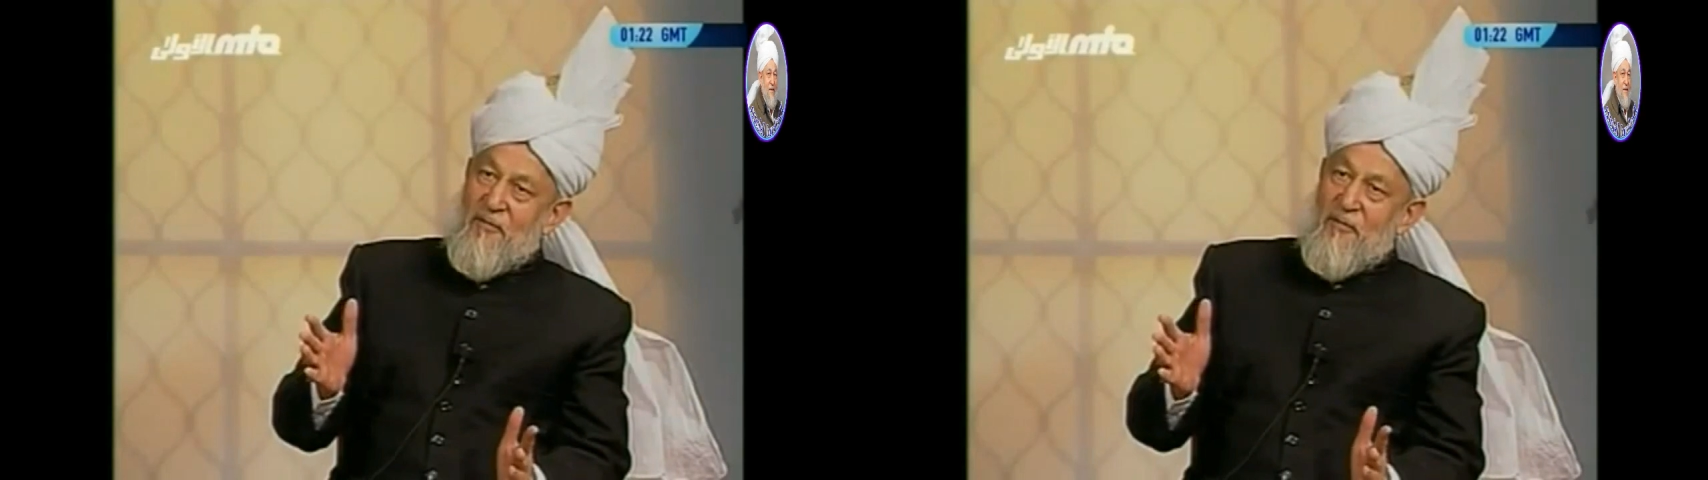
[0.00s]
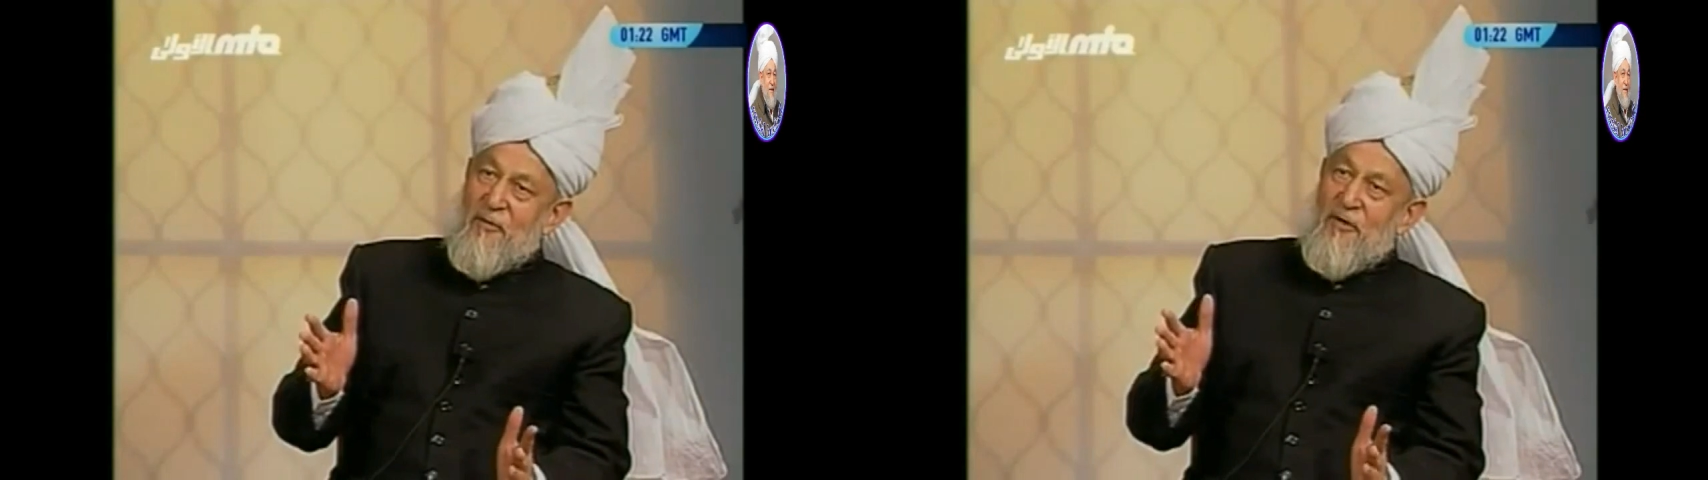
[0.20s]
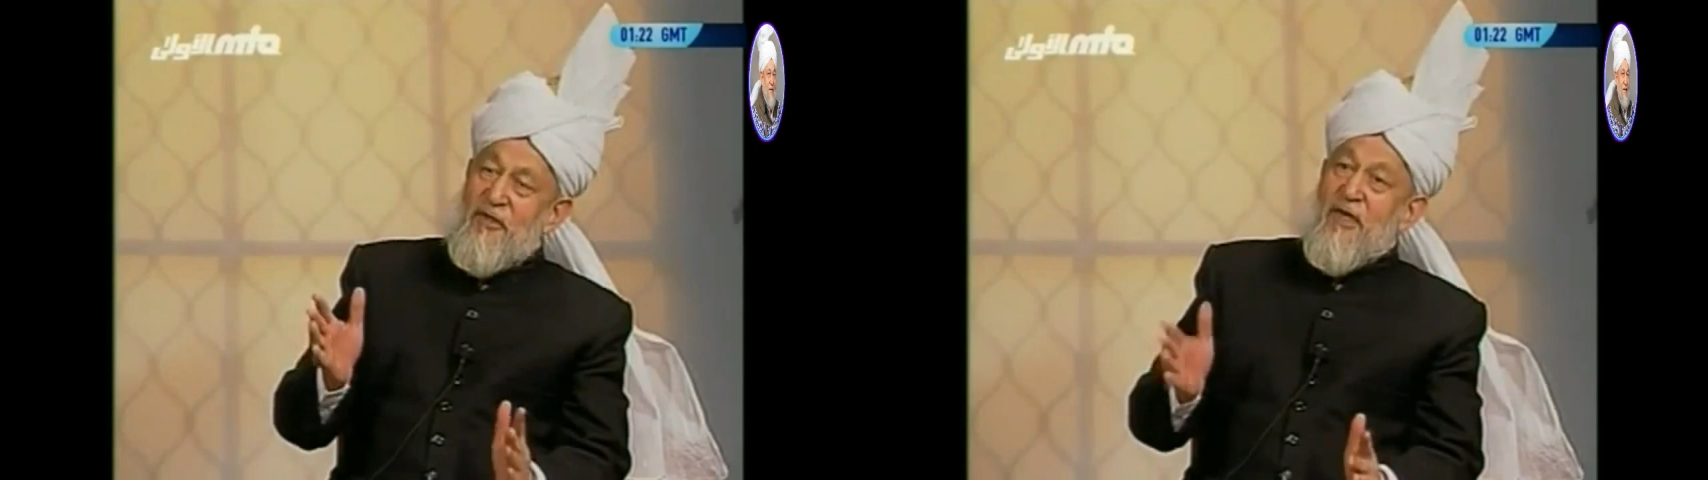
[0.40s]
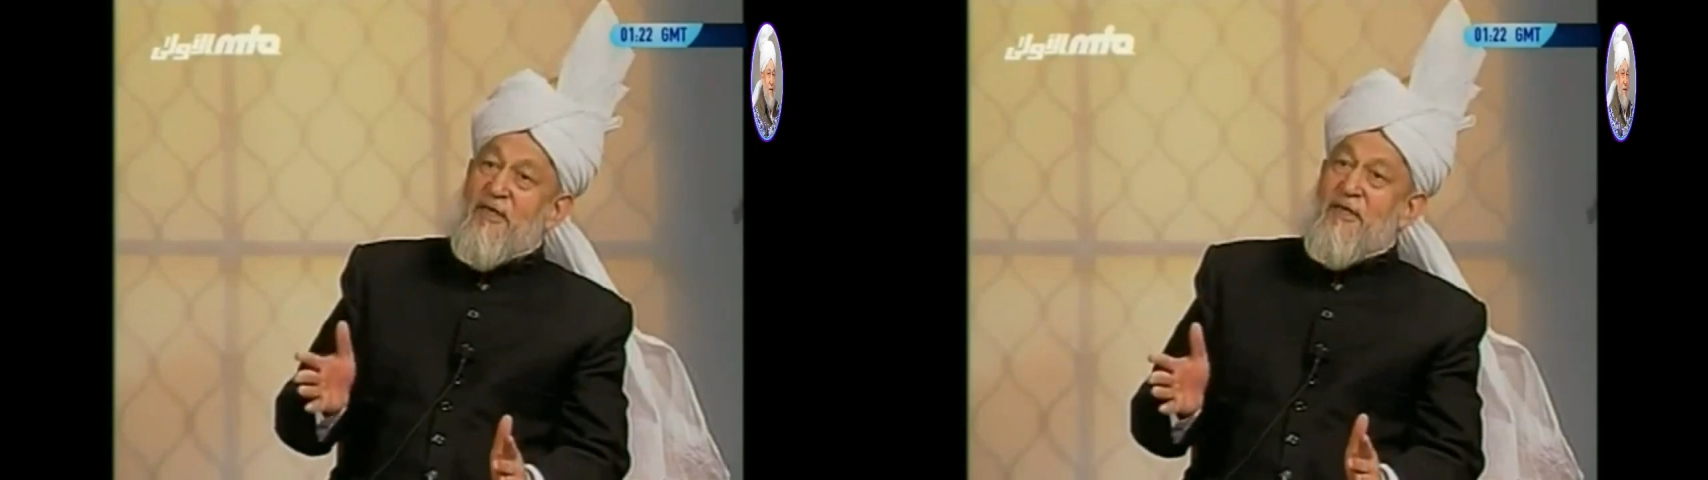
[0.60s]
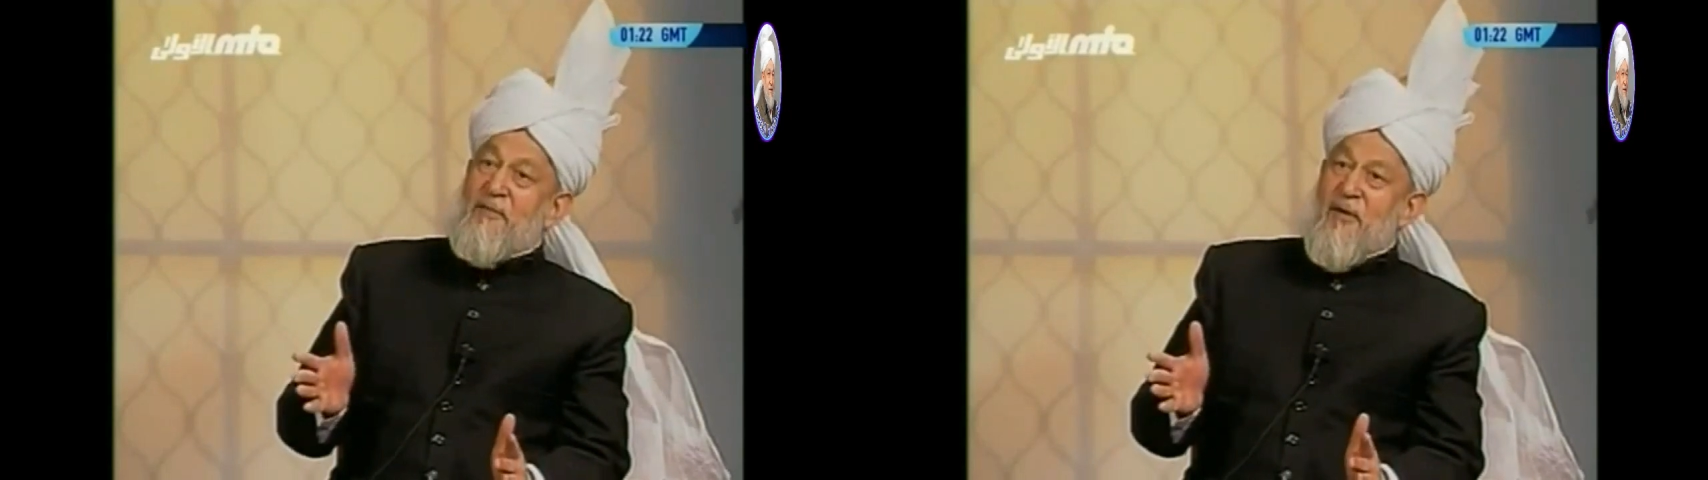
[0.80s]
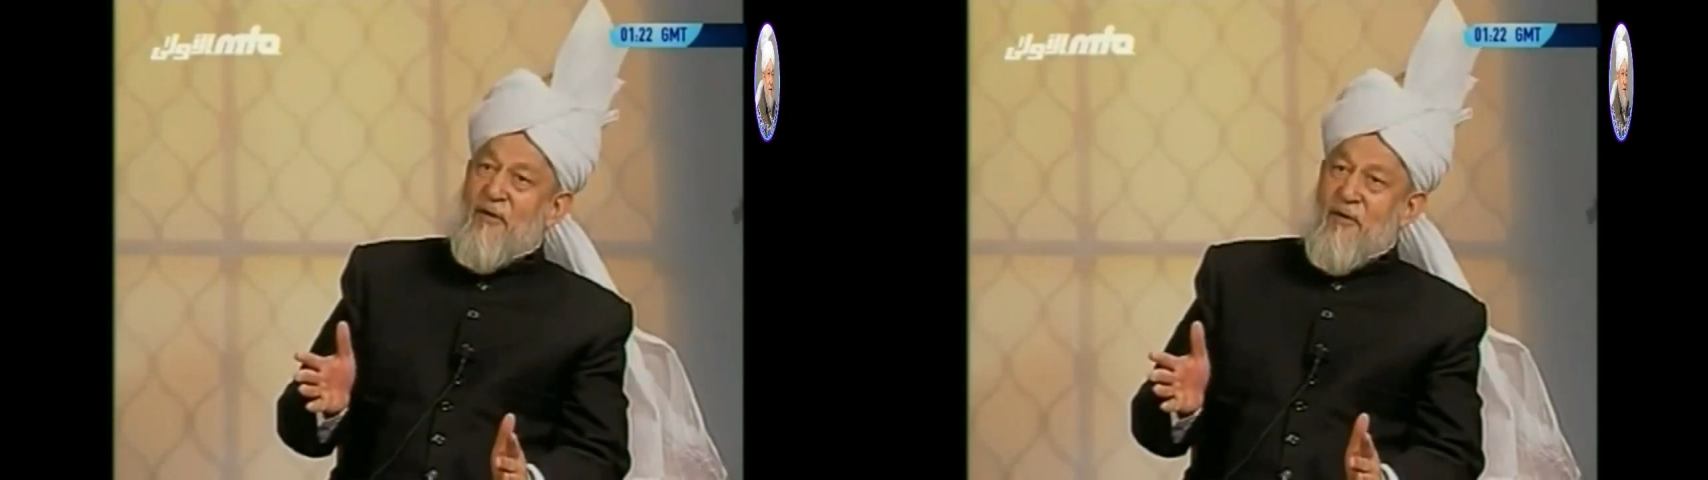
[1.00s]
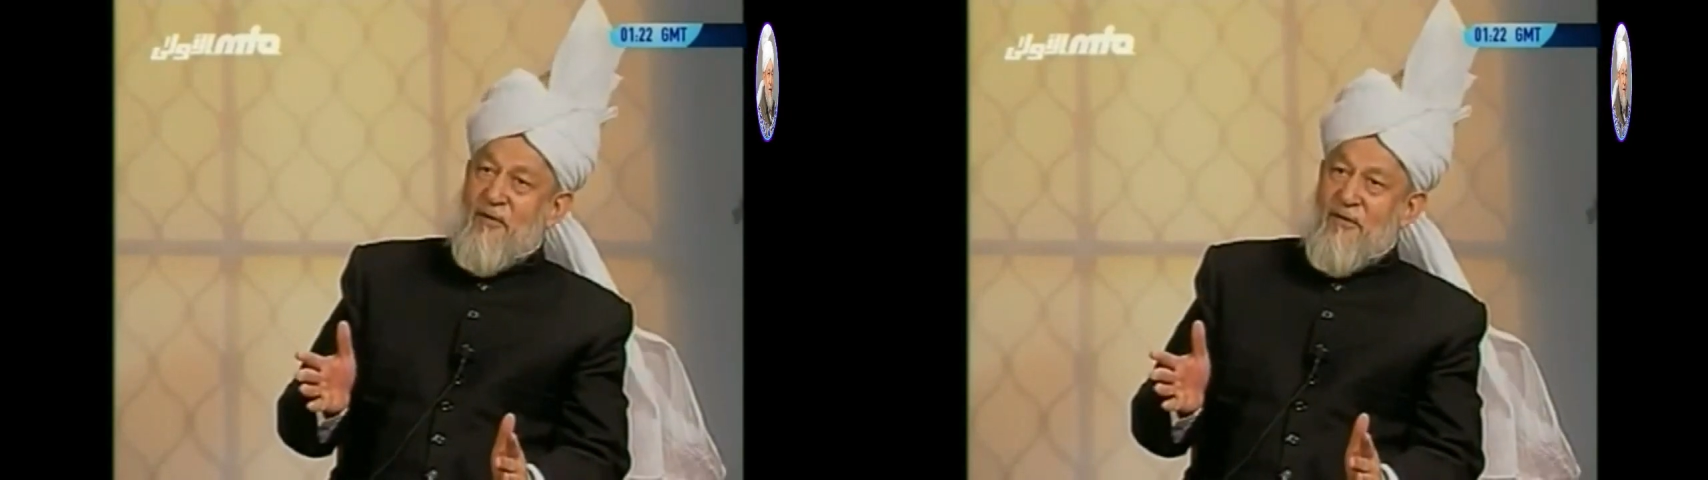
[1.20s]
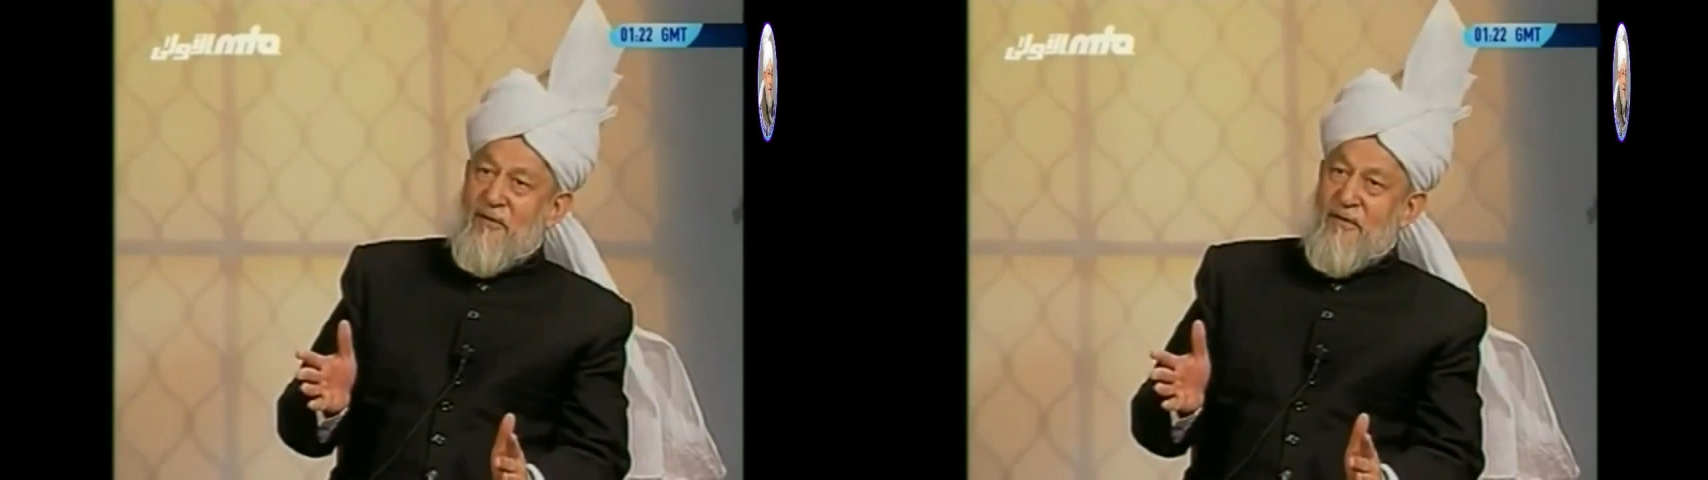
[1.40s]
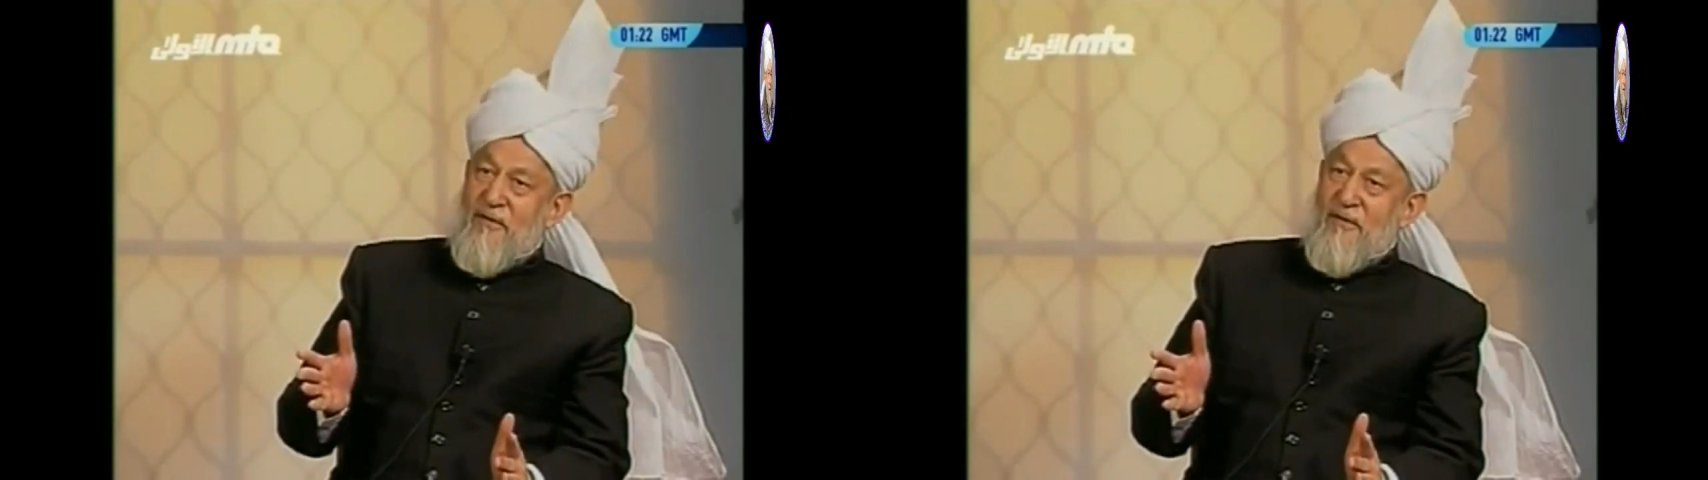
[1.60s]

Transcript: who is rejected by God